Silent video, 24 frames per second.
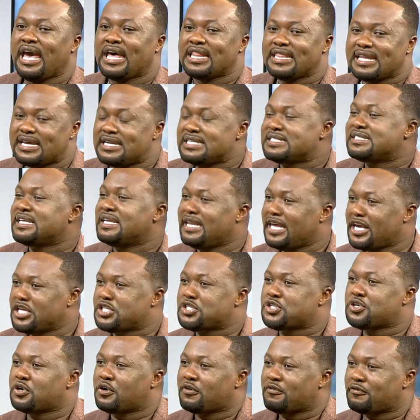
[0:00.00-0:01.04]
That is the
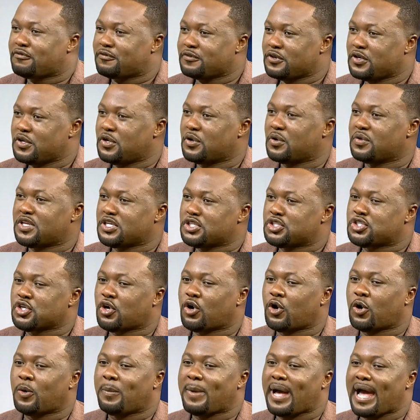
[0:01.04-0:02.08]
nature of, you know, the job.